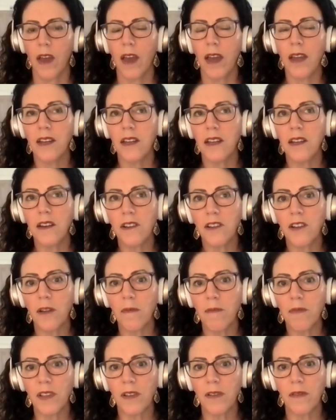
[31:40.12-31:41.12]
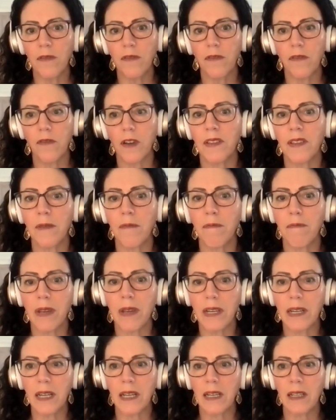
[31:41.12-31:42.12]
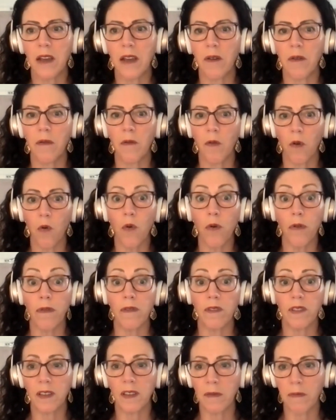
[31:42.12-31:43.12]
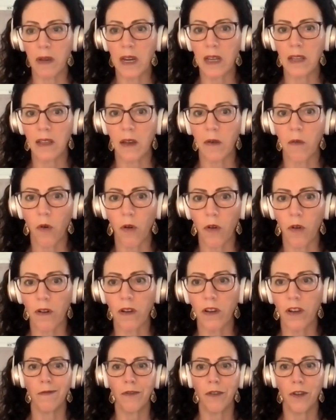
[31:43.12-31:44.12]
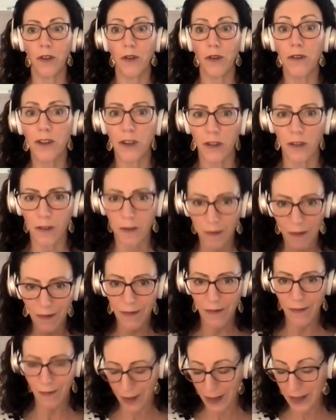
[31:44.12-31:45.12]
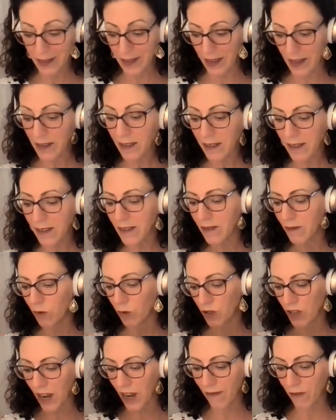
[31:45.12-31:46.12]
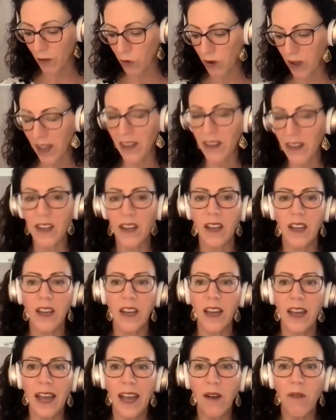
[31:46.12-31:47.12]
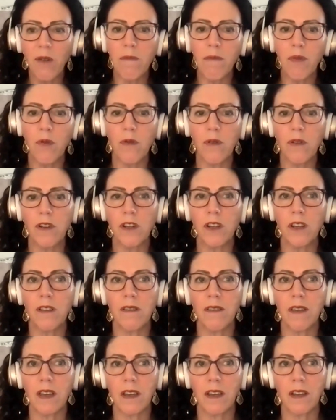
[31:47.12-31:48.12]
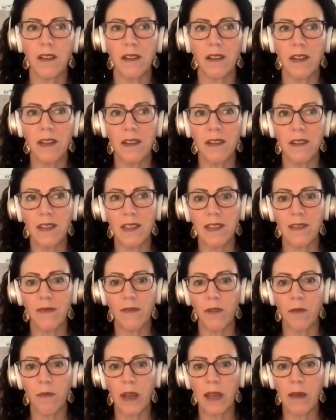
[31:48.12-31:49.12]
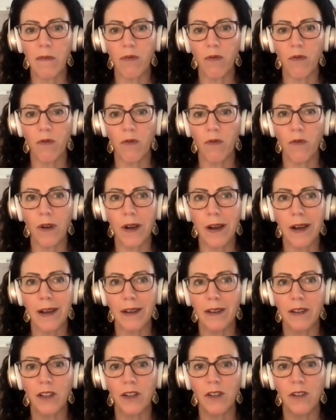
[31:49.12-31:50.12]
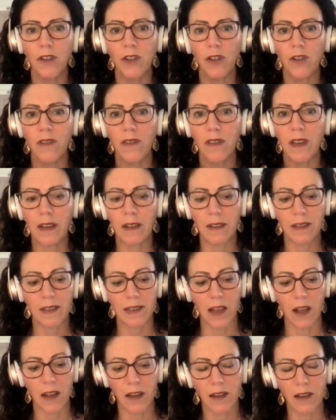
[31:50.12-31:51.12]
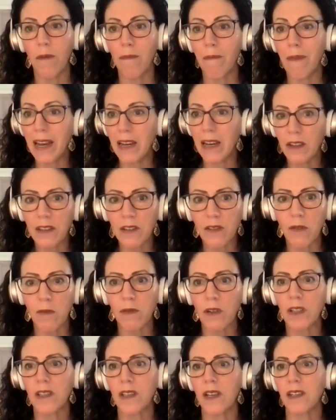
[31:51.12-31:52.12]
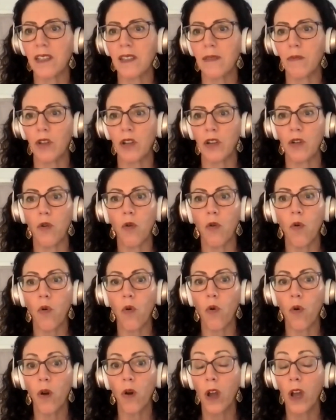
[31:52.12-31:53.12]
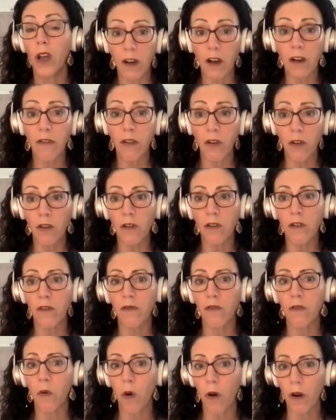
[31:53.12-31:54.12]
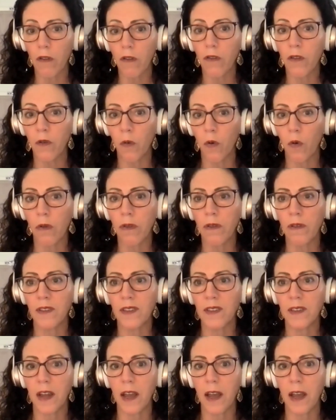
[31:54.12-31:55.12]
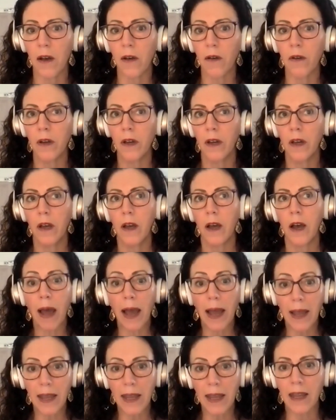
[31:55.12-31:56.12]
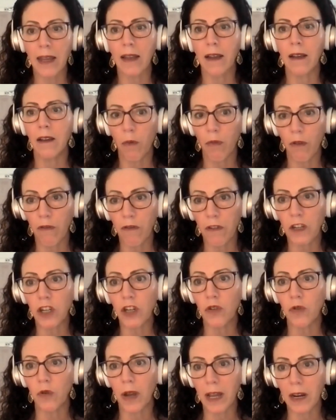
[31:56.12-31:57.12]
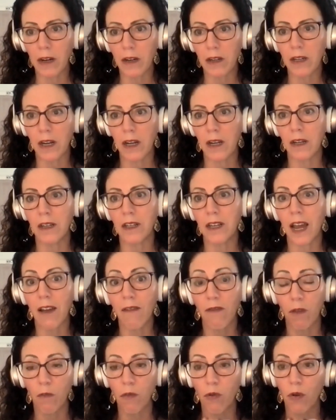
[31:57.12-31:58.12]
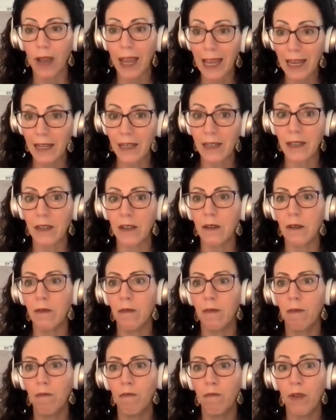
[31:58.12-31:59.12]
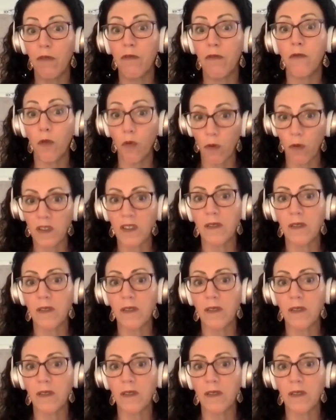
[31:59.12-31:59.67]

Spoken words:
And in terms of submitting their work for you to assess or to have a look at, how important do you think it is for people to do things like a manuscript assessment? Or I've heard of quite a few authors now paying a professional editor to have the book edited before